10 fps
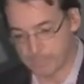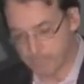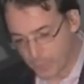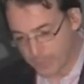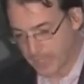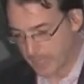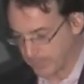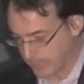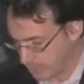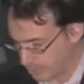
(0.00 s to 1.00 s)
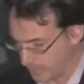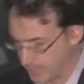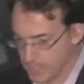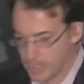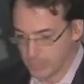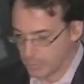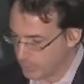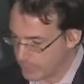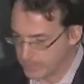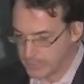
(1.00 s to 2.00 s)
for locomotion. It was a perfect
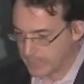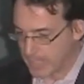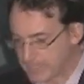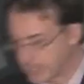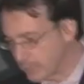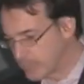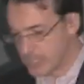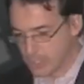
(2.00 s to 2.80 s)
application. We were